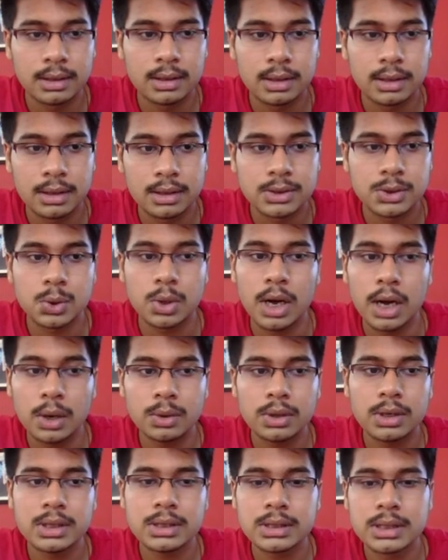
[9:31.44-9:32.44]
So how
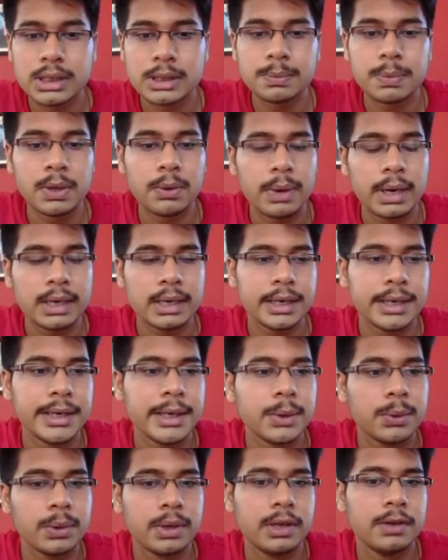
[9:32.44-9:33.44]
does this prevent e
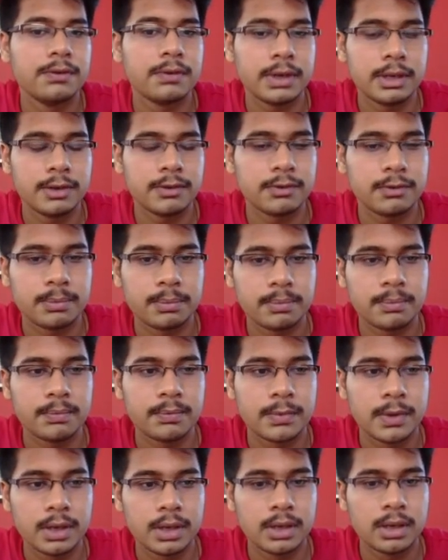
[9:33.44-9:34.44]
into d5?
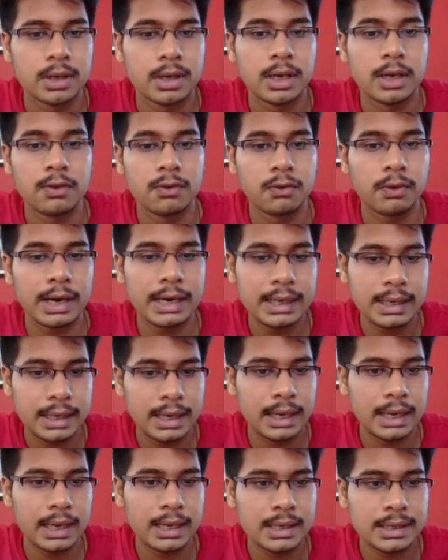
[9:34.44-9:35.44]
If white
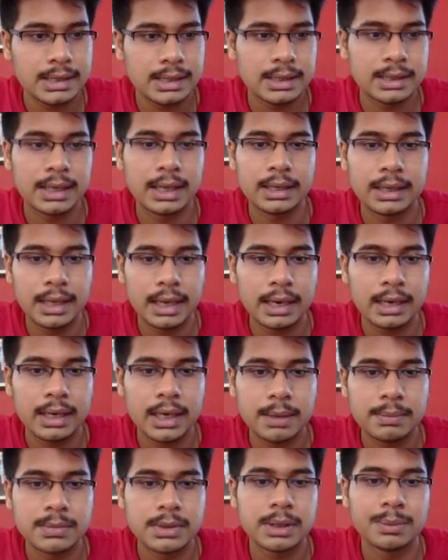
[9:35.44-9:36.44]
takes, then there
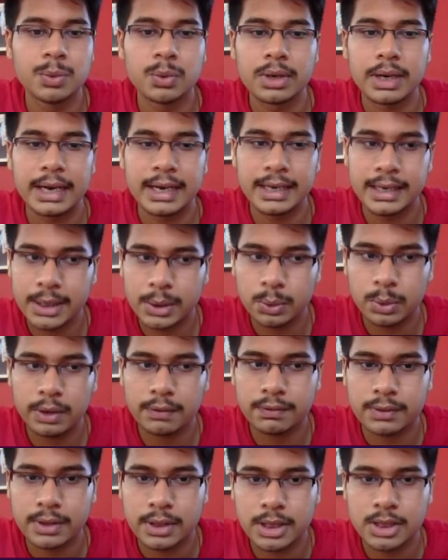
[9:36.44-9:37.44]
comes the move knight into
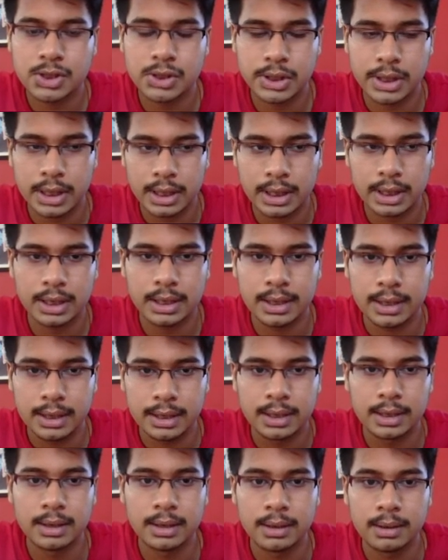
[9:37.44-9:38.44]
f3 check,
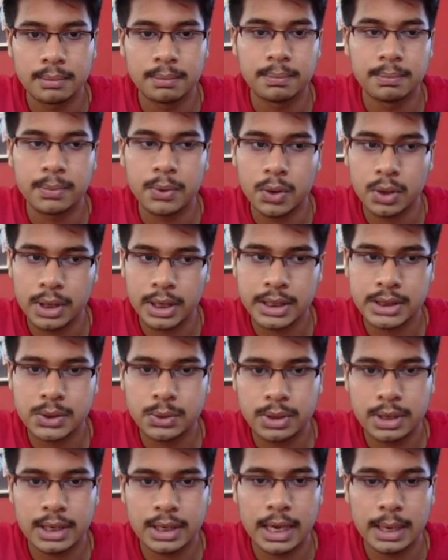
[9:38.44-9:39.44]
pawn has to
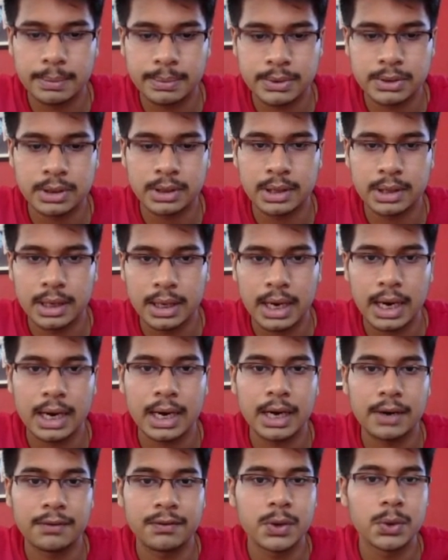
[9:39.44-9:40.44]
recapture, and
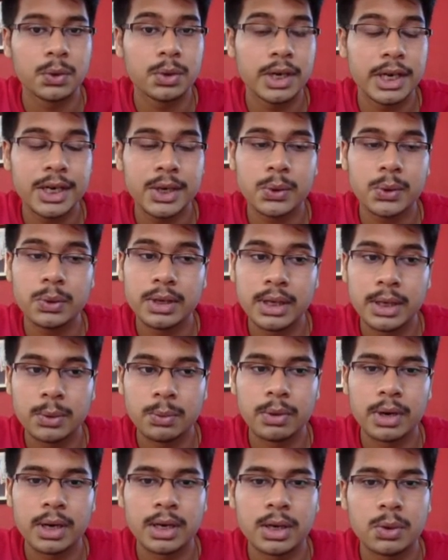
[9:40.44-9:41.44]
after rook into
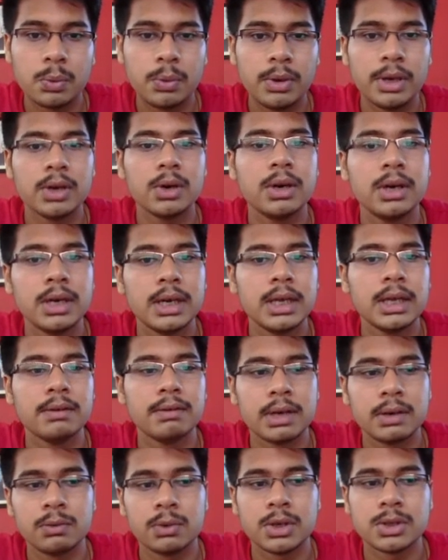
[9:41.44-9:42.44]
e1, queen on
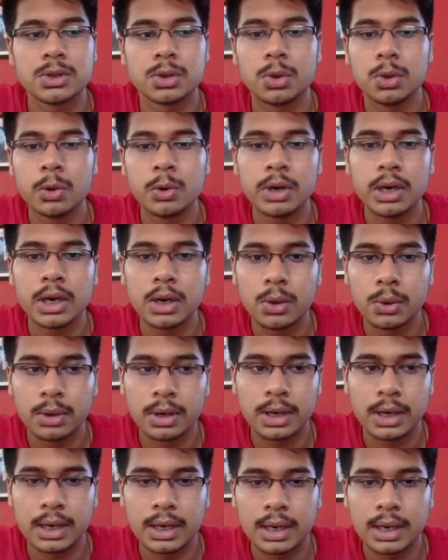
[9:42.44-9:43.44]
d1 was overloaded,